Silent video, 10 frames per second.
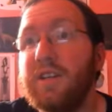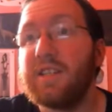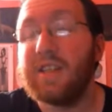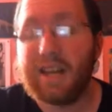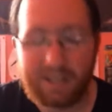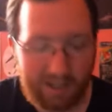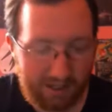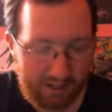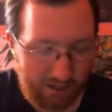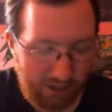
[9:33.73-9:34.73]
is that
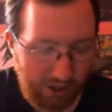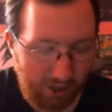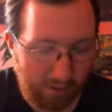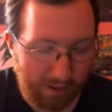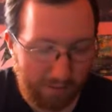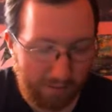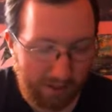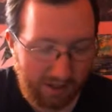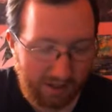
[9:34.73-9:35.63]
Totem